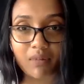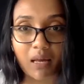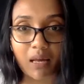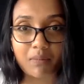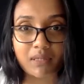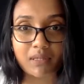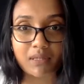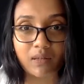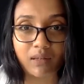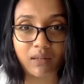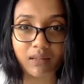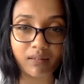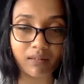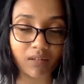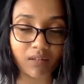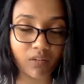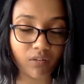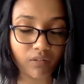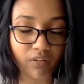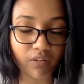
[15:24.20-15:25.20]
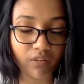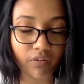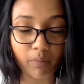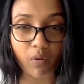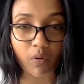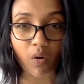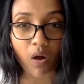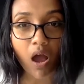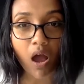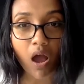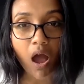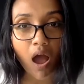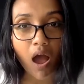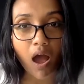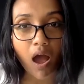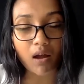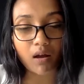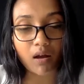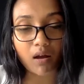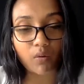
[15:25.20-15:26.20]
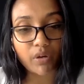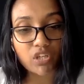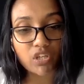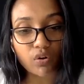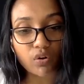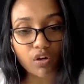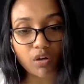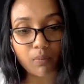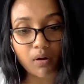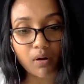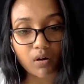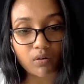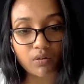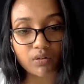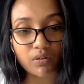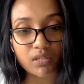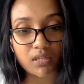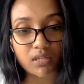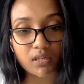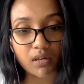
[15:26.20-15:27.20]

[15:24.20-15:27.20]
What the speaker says: absolutely. Couldn't agree more. We talk about